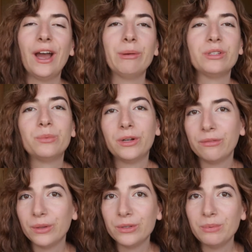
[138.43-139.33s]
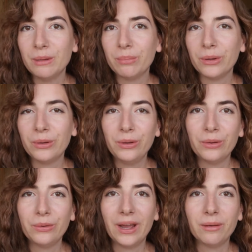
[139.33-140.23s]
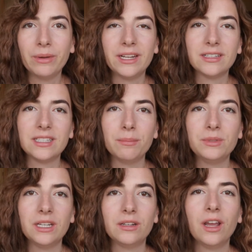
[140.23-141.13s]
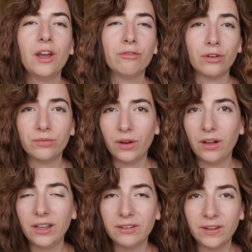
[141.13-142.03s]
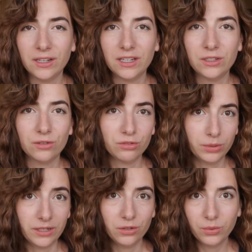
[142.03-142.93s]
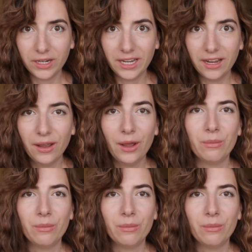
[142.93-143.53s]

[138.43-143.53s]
I was one of those people who had been accepted for Fall Advantage of 2020,